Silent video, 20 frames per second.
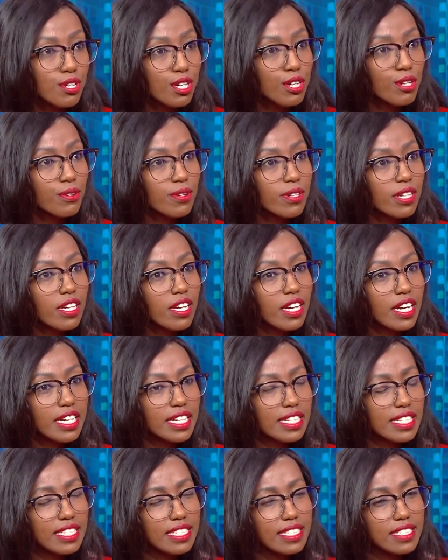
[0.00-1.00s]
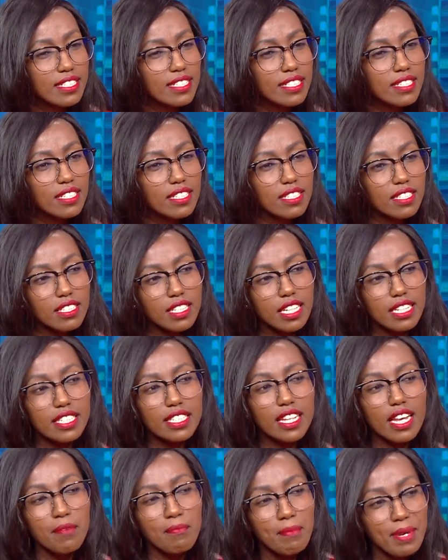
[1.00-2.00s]
alone, and it's
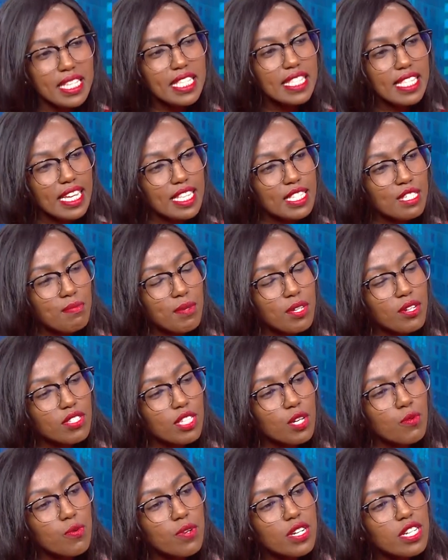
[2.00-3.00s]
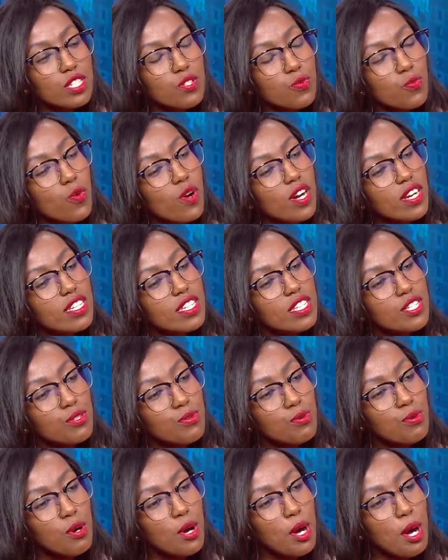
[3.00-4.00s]
it makes sense because I wouldn't want
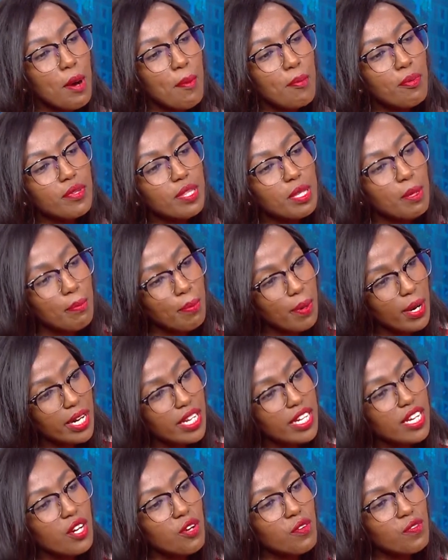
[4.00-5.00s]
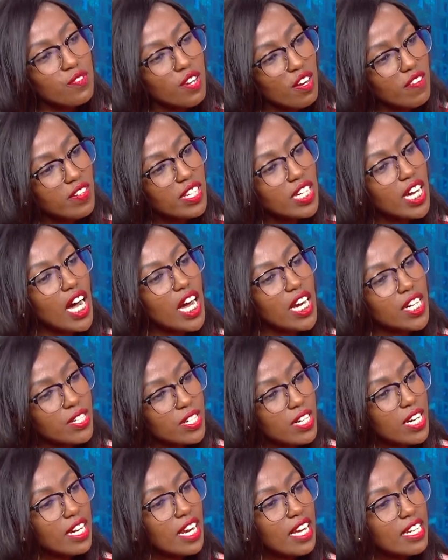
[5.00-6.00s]
to put the burden of traveling
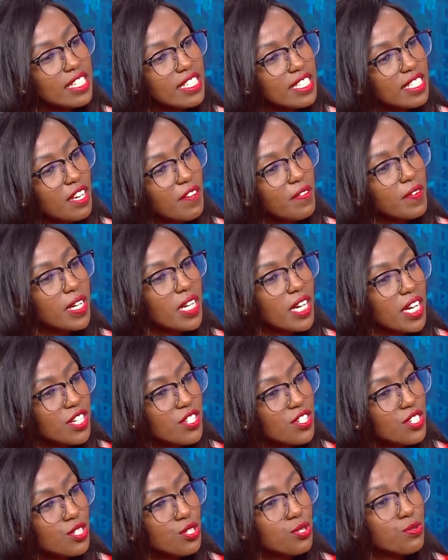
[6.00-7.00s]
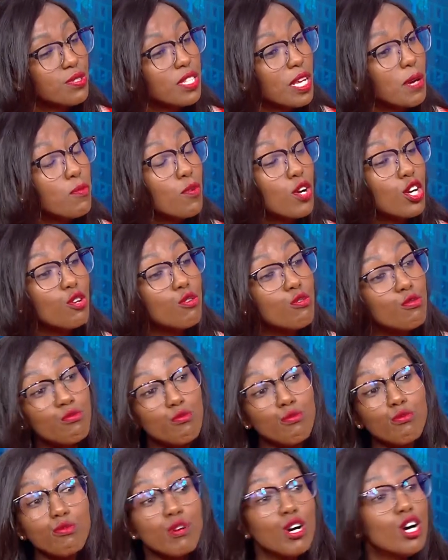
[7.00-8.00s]
197 countries to On someone
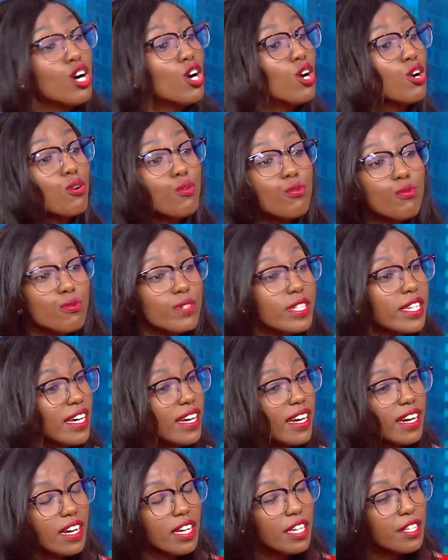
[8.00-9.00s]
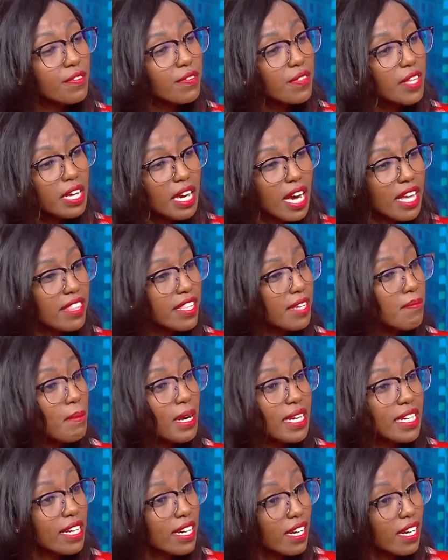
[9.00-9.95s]
who else who, yeah, they, they might